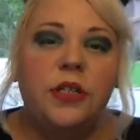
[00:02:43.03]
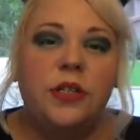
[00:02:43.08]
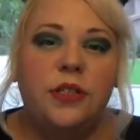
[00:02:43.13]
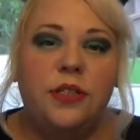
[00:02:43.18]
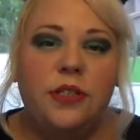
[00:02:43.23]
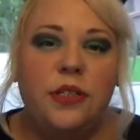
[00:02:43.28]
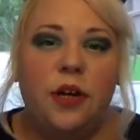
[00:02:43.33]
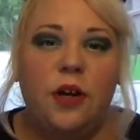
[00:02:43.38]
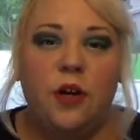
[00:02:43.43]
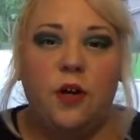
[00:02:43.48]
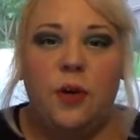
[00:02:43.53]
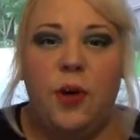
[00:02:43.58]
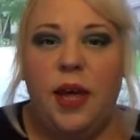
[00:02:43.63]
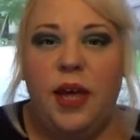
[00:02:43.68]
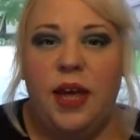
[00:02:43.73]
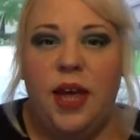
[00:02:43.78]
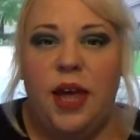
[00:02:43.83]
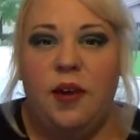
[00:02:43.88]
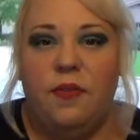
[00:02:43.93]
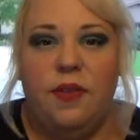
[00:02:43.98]
so
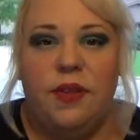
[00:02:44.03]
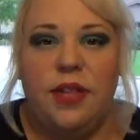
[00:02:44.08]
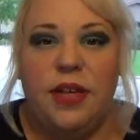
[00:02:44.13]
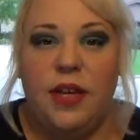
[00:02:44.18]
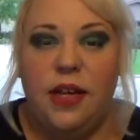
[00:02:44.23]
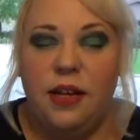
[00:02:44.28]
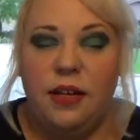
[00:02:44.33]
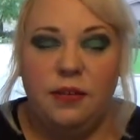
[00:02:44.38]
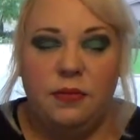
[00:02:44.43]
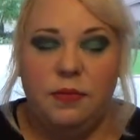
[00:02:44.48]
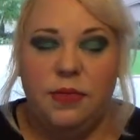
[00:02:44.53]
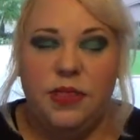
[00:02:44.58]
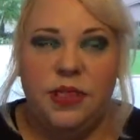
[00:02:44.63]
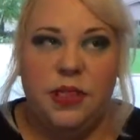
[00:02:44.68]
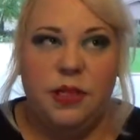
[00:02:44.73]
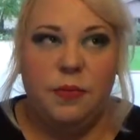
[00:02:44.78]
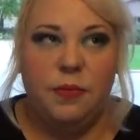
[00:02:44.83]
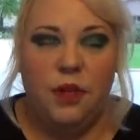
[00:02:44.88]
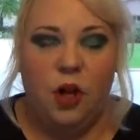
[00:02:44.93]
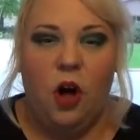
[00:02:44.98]
everything
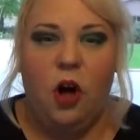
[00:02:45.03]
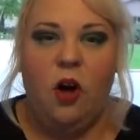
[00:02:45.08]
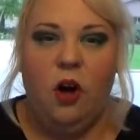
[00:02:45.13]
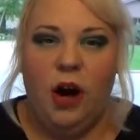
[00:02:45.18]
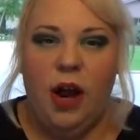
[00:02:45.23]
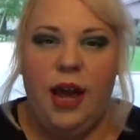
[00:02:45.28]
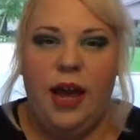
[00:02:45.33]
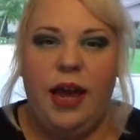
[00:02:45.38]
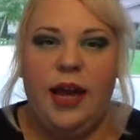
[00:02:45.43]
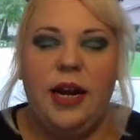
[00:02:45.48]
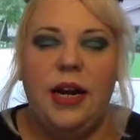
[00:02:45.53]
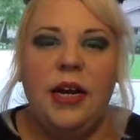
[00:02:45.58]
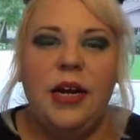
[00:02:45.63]
seemed alright.